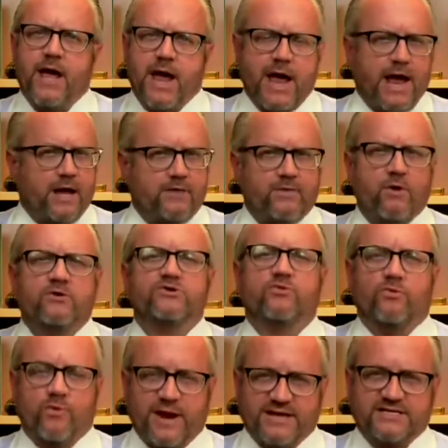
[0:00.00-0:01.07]
And those
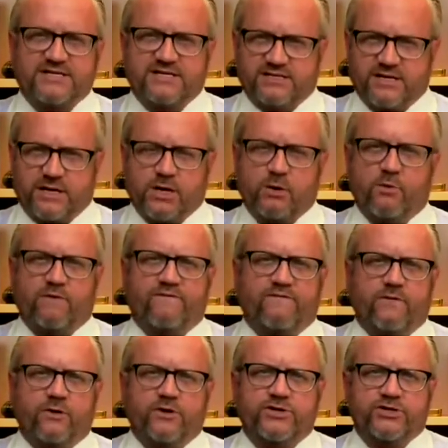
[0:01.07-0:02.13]
risks that you
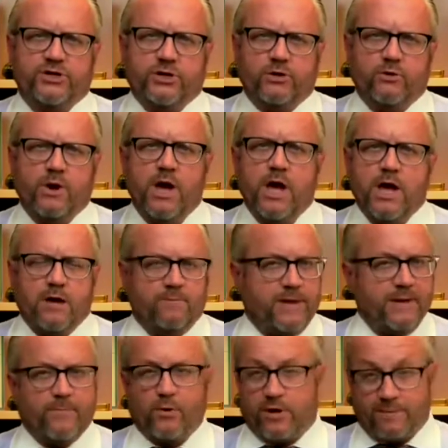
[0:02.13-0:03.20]
refer to,
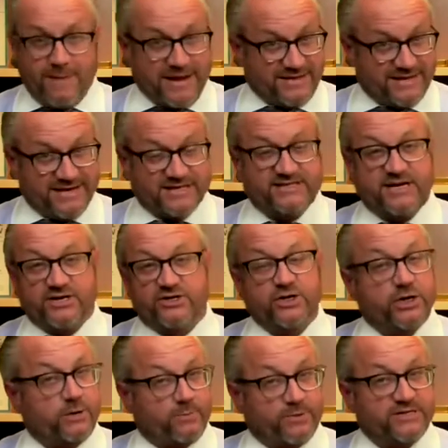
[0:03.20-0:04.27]
people can make the
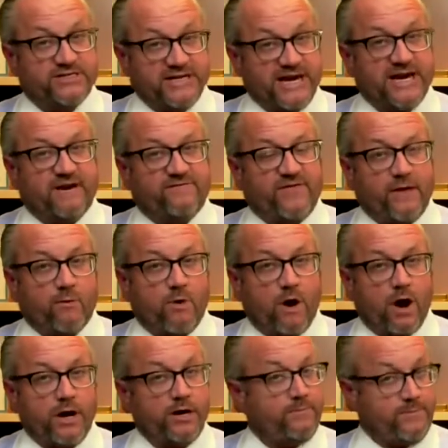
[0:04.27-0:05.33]
decision to proceed if they
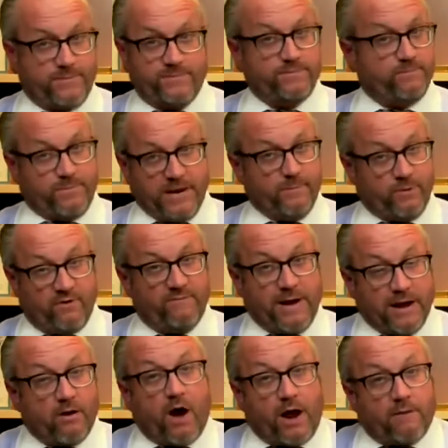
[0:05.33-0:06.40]
want. People have
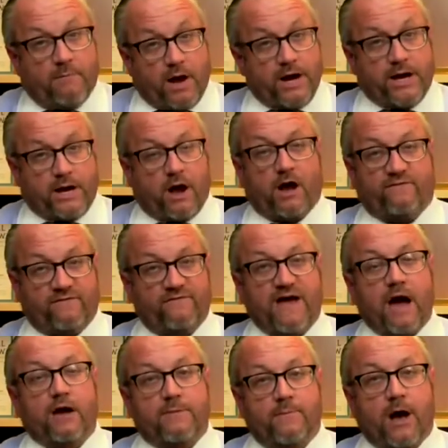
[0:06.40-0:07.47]
made a lot of money off of
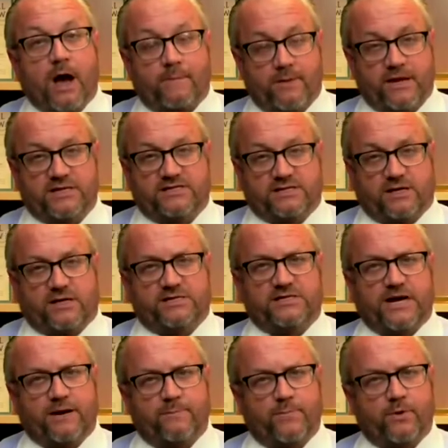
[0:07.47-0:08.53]
Alibaba as an
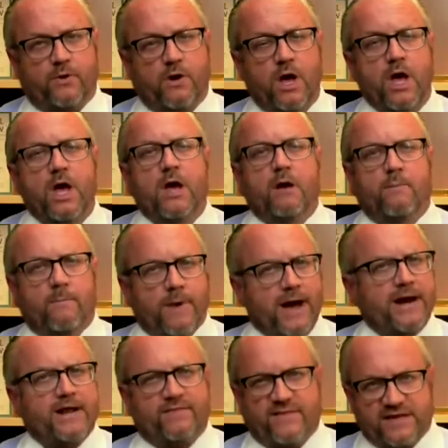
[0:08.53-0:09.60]
example.
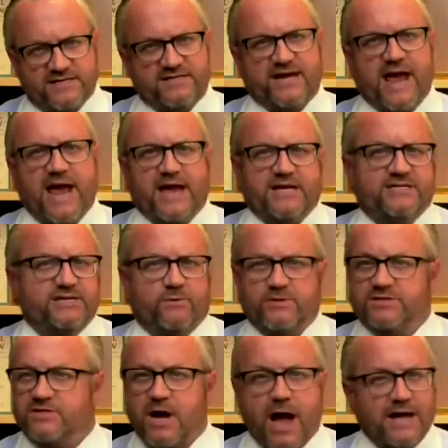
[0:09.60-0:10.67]
But in this case, it
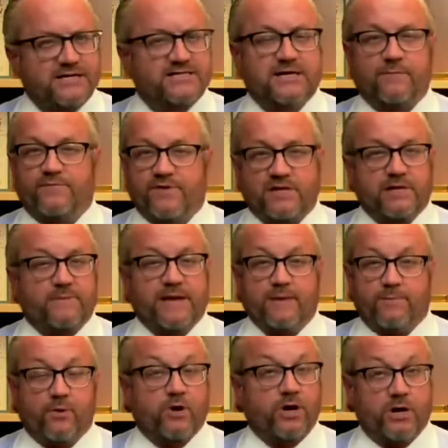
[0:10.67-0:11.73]
was not something that
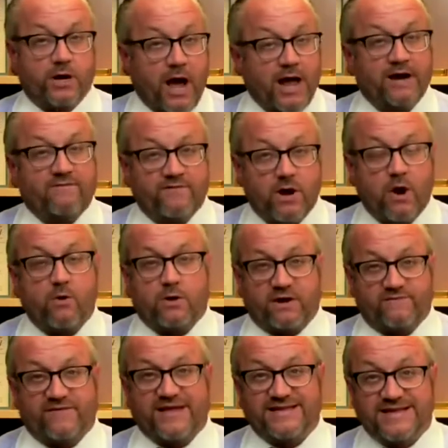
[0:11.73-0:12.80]
people could not have known
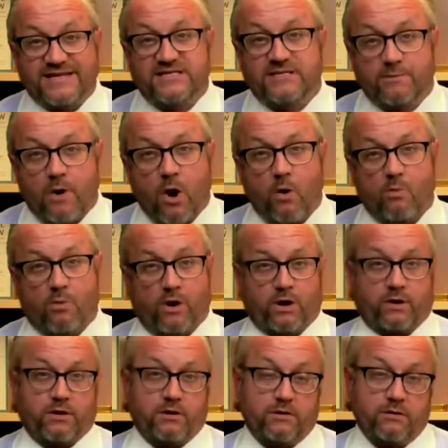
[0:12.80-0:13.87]
if they did some homework.